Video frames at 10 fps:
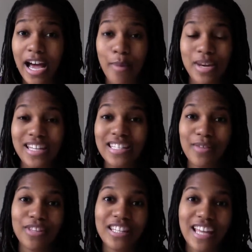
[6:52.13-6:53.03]
I mean, it's
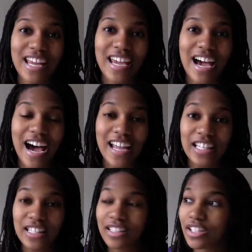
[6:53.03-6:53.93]
something that
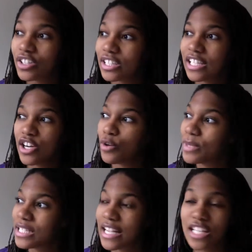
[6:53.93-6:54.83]
I literally
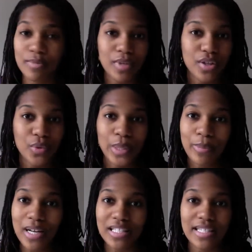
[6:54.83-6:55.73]
almost takes me 3
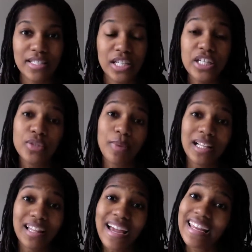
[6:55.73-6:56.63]
months to teach my
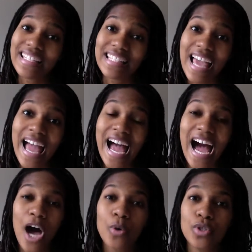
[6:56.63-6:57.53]
clients
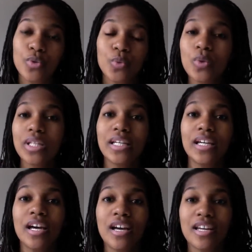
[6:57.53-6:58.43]
how to
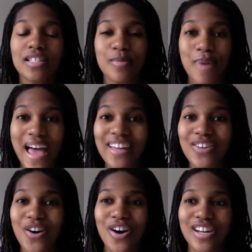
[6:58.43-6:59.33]
really depend
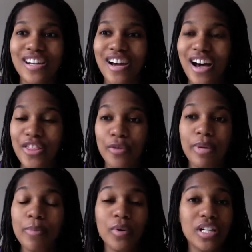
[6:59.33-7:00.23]
on other
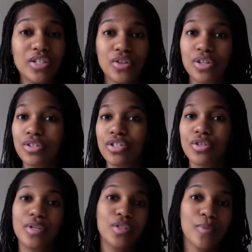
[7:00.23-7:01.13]
people, because they're used to
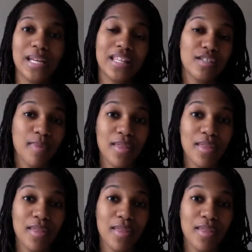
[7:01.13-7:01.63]
doing so many things by